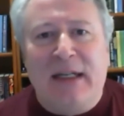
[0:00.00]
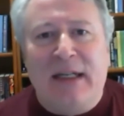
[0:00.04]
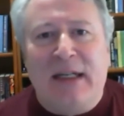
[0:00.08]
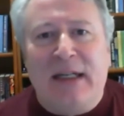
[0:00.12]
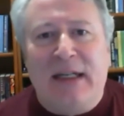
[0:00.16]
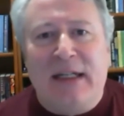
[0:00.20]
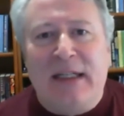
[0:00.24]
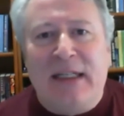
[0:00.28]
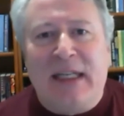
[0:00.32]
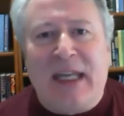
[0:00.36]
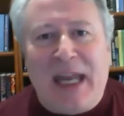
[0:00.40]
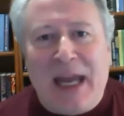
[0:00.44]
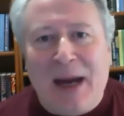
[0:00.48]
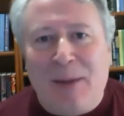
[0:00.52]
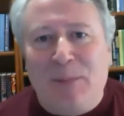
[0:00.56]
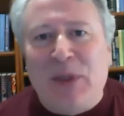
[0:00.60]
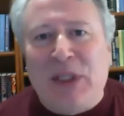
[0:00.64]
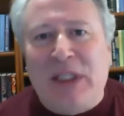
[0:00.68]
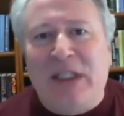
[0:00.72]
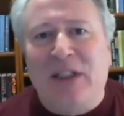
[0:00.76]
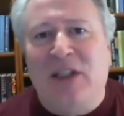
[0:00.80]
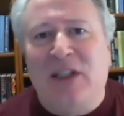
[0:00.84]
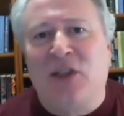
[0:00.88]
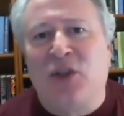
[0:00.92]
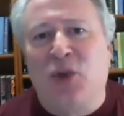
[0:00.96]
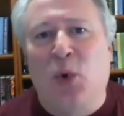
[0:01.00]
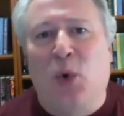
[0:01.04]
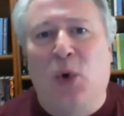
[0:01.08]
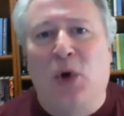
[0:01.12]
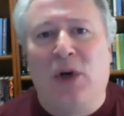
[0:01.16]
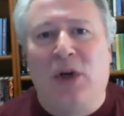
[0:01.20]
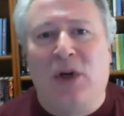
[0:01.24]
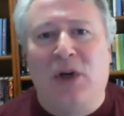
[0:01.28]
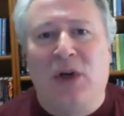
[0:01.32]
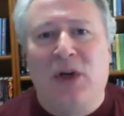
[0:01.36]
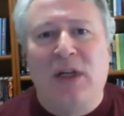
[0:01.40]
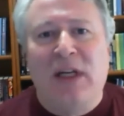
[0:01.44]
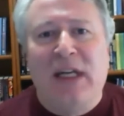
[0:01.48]
gambling
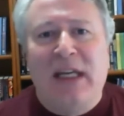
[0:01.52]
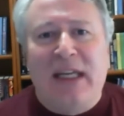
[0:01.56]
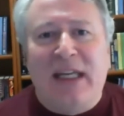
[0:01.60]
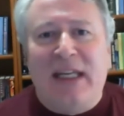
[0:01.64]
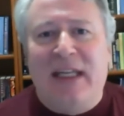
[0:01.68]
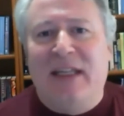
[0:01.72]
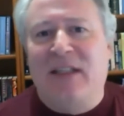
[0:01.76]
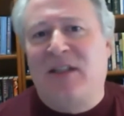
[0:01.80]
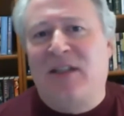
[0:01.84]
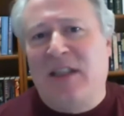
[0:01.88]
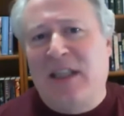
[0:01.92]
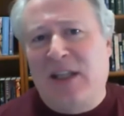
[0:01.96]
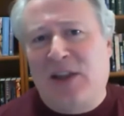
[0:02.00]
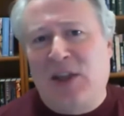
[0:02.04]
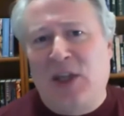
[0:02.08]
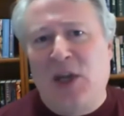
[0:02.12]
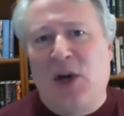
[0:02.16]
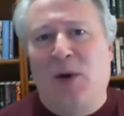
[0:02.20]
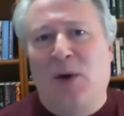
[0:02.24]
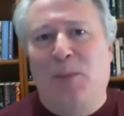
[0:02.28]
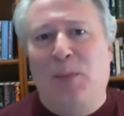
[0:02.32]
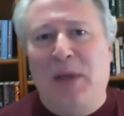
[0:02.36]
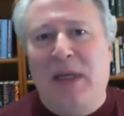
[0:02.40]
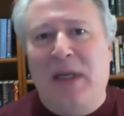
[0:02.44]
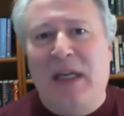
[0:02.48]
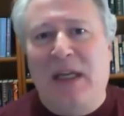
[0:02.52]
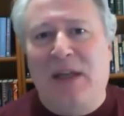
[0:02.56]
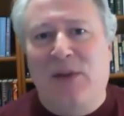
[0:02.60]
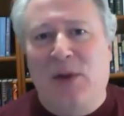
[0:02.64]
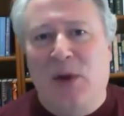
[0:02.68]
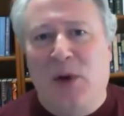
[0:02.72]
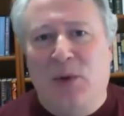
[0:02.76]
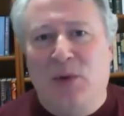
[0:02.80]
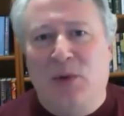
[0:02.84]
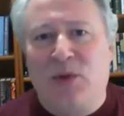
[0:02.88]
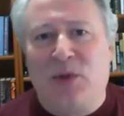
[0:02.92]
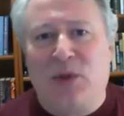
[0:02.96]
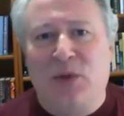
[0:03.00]
disorder is that there be
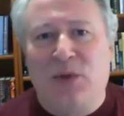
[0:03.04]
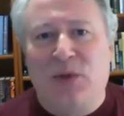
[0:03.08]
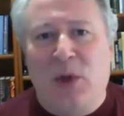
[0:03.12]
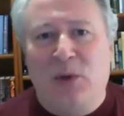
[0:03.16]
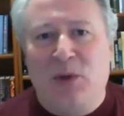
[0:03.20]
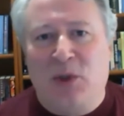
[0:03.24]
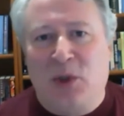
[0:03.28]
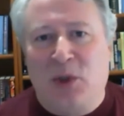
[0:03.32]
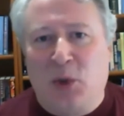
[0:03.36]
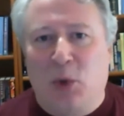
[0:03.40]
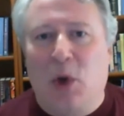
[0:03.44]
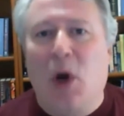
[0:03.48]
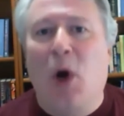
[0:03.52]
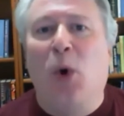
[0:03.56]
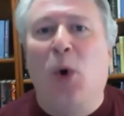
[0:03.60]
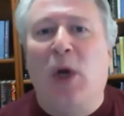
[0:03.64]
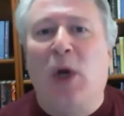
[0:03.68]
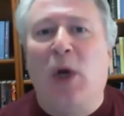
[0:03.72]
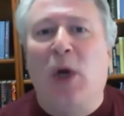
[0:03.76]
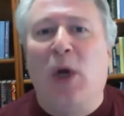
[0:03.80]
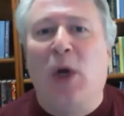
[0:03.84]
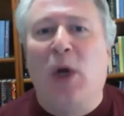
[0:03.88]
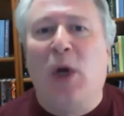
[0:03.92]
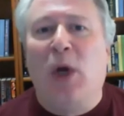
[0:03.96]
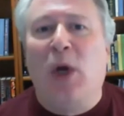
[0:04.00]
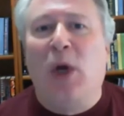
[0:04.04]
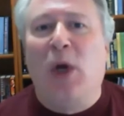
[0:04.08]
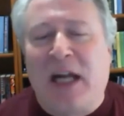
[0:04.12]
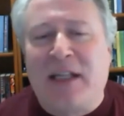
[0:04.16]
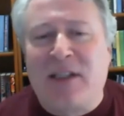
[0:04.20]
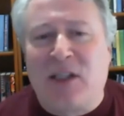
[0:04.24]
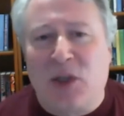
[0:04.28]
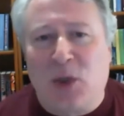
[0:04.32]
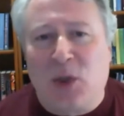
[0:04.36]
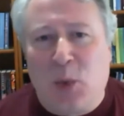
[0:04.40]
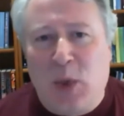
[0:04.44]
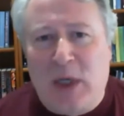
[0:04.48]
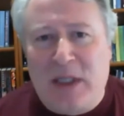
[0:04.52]
those growing negative
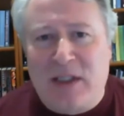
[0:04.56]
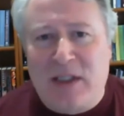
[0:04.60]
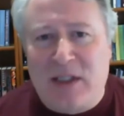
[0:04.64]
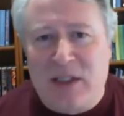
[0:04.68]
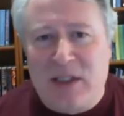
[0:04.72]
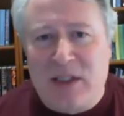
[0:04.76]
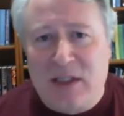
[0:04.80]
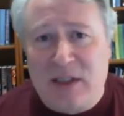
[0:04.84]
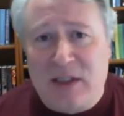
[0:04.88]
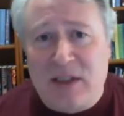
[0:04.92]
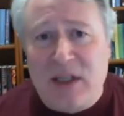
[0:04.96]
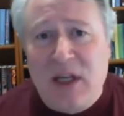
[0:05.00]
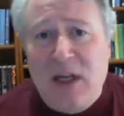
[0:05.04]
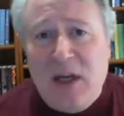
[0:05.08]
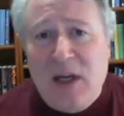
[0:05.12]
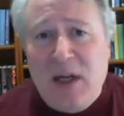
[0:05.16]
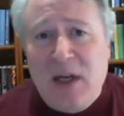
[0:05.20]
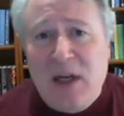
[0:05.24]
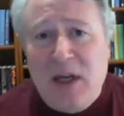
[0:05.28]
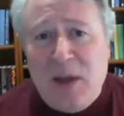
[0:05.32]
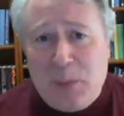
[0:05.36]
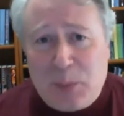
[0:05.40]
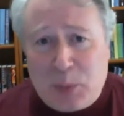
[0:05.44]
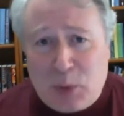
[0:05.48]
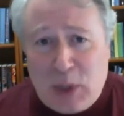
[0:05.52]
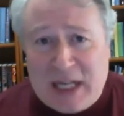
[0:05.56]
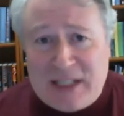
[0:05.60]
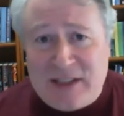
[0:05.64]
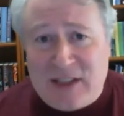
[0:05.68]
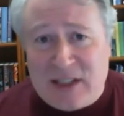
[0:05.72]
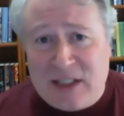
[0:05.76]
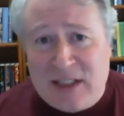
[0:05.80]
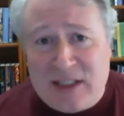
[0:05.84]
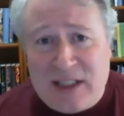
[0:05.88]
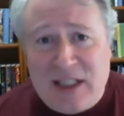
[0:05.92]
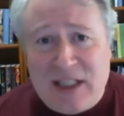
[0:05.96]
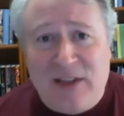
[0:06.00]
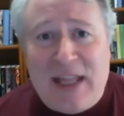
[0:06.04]
consequences
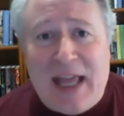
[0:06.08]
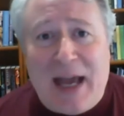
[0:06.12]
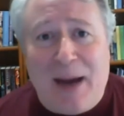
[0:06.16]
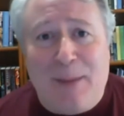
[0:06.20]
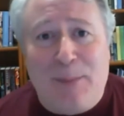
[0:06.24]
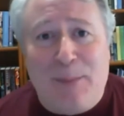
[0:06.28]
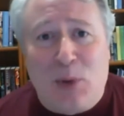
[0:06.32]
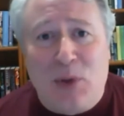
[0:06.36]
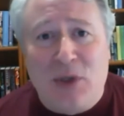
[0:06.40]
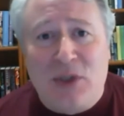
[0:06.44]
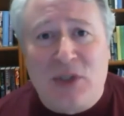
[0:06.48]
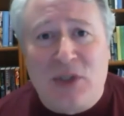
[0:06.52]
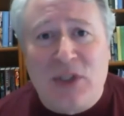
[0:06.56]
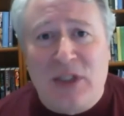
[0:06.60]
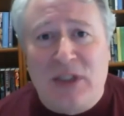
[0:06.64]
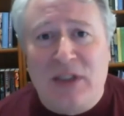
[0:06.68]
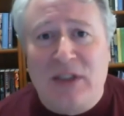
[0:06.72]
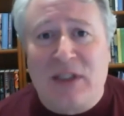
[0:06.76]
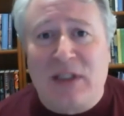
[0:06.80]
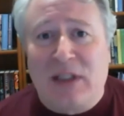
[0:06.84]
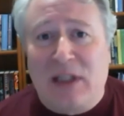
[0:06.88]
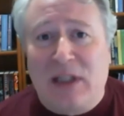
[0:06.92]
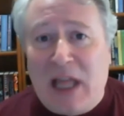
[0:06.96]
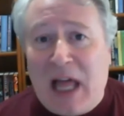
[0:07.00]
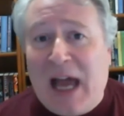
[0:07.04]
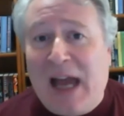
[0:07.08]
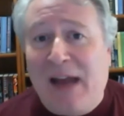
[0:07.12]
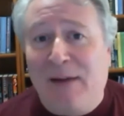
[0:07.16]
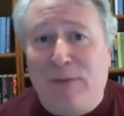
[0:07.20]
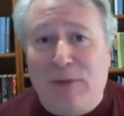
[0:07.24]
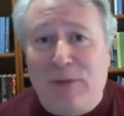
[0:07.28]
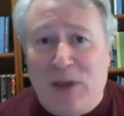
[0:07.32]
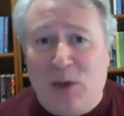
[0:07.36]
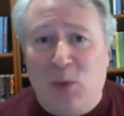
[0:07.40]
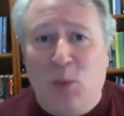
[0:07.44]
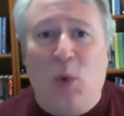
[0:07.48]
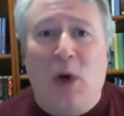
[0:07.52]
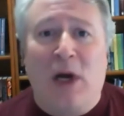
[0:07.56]
present in that person's life
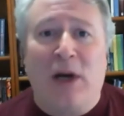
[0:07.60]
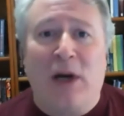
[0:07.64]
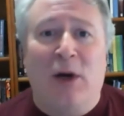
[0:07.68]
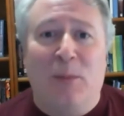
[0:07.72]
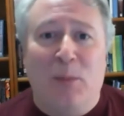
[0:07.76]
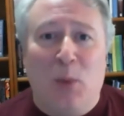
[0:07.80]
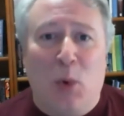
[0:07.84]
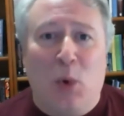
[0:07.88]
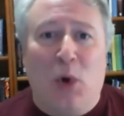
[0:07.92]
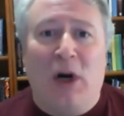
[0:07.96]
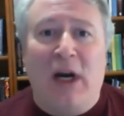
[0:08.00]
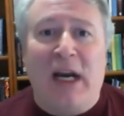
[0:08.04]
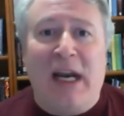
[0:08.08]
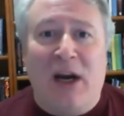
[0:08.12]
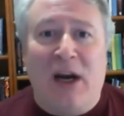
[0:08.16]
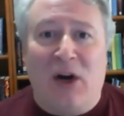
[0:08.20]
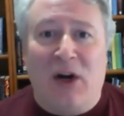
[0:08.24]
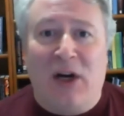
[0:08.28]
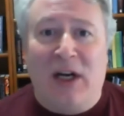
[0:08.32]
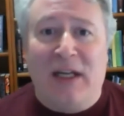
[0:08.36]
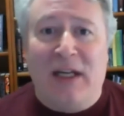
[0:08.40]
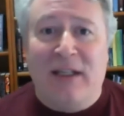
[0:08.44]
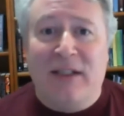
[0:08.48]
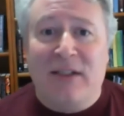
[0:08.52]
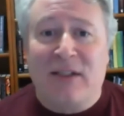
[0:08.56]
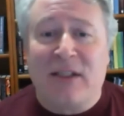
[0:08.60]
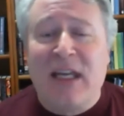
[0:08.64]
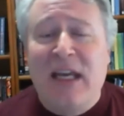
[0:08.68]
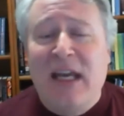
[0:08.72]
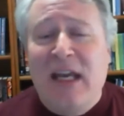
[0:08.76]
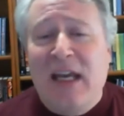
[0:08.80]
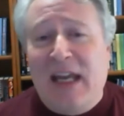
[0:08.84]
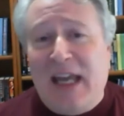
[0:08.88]
in one or more areas.